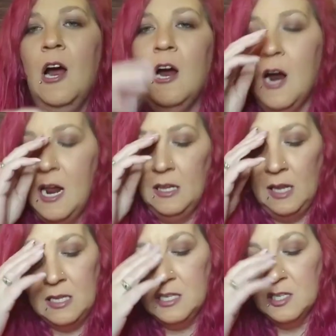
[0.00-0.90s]
All right,
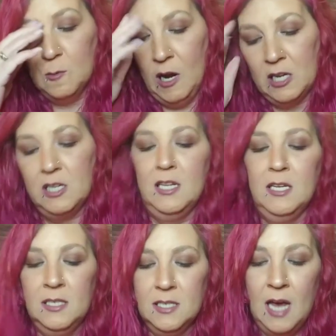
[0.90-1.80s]
let's swatch
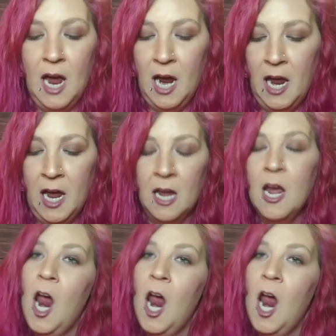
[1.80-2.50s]
this. I